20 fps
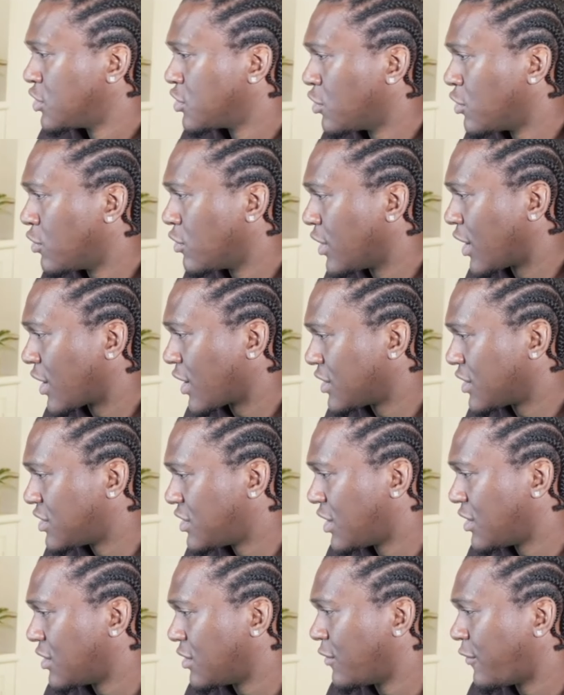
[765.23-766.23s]
So like I
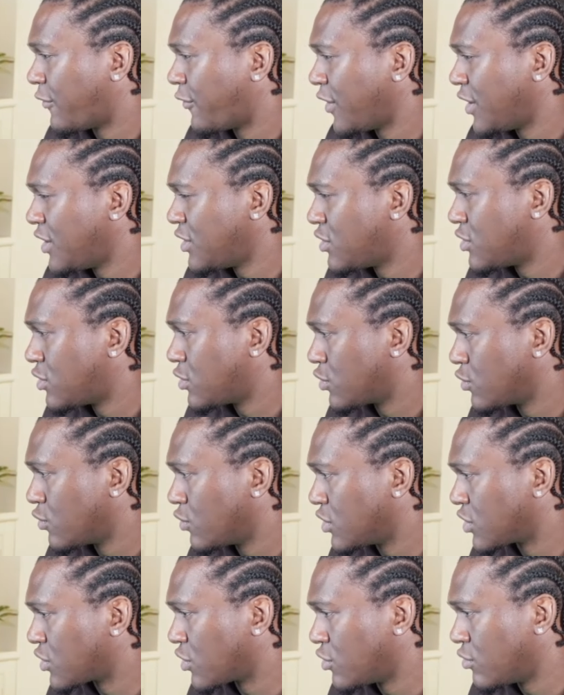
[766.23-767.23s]
said, the phase
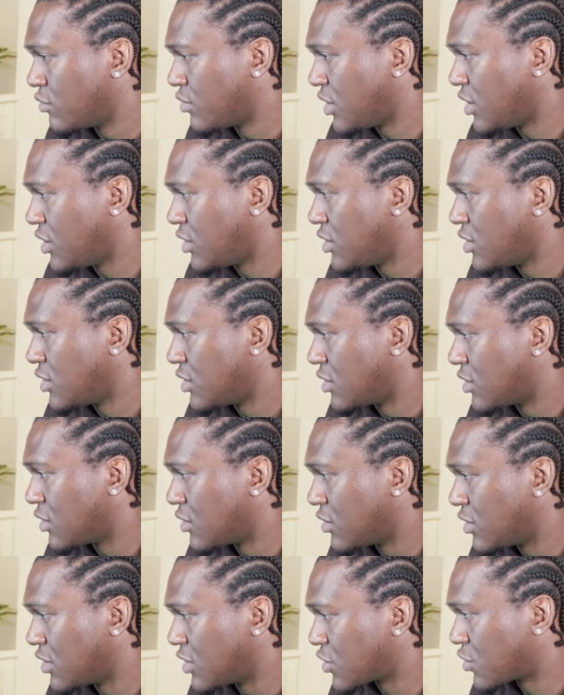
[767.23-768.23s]
2 is gonna be
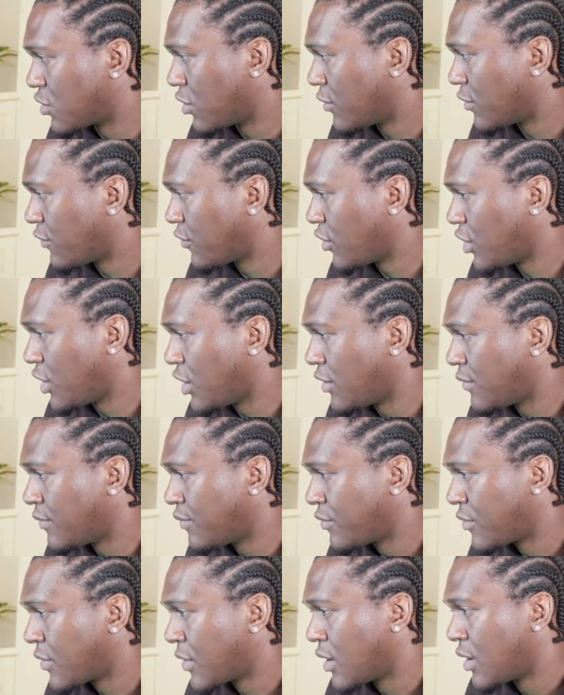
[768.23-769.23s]
the discovery.
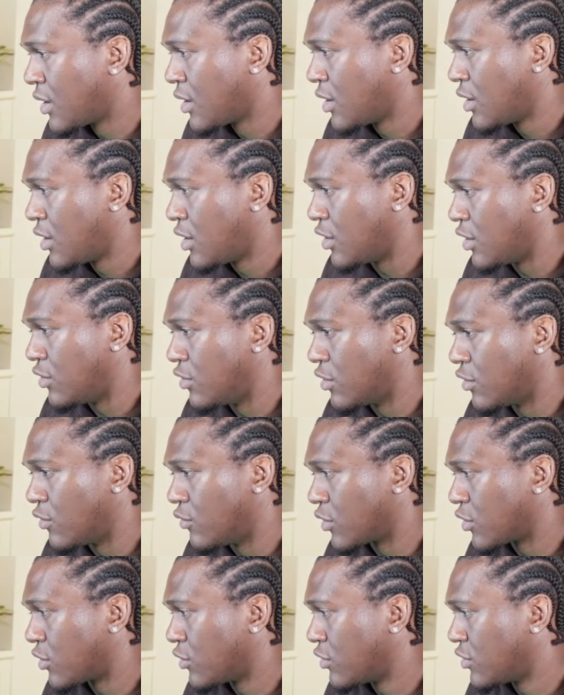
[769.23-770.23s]

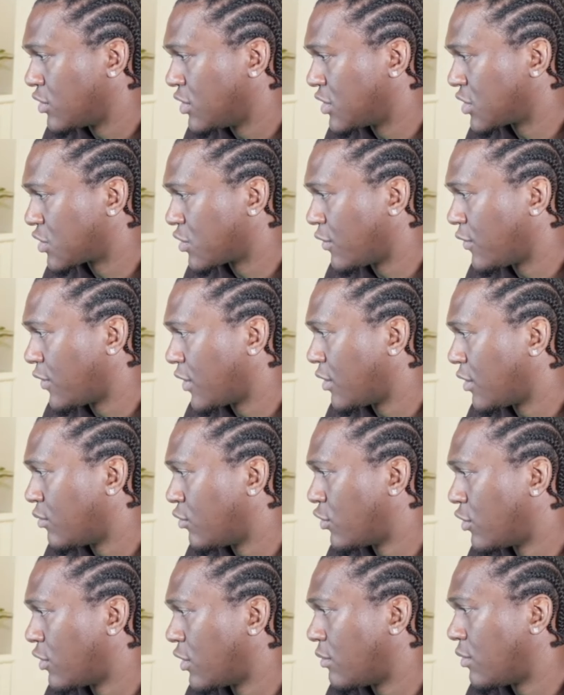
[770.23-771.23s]
We're going to discover
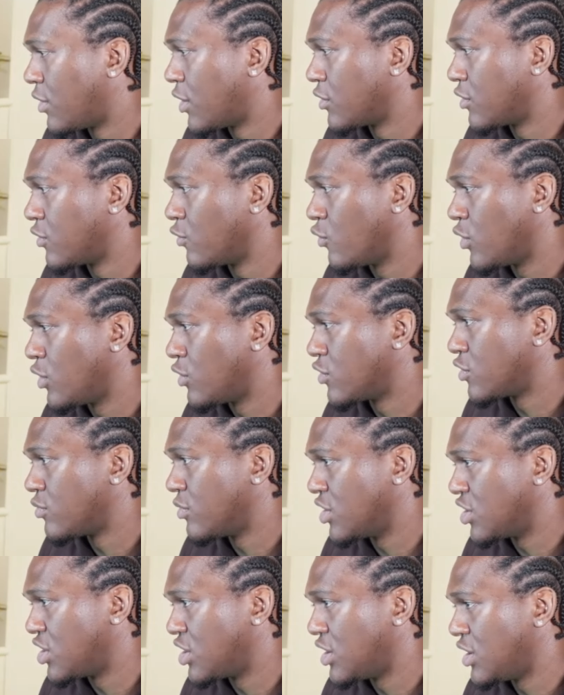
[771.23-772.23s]
more about the Windows
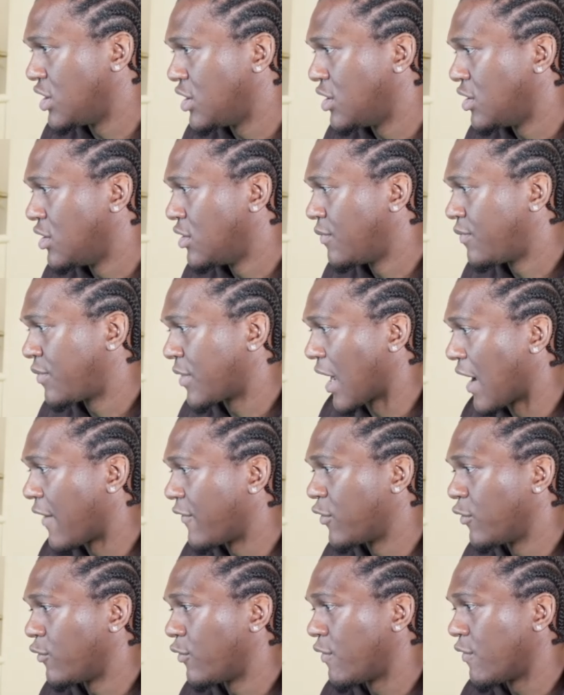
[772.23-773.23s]
machine
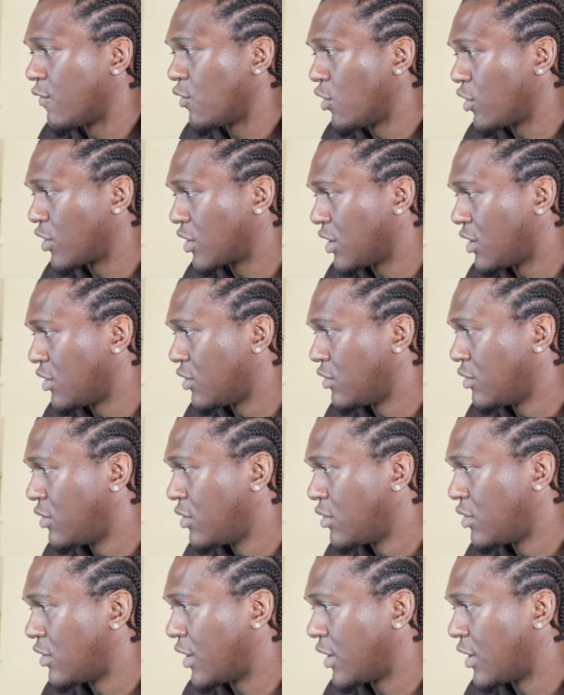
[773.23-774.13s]
after we've logged in.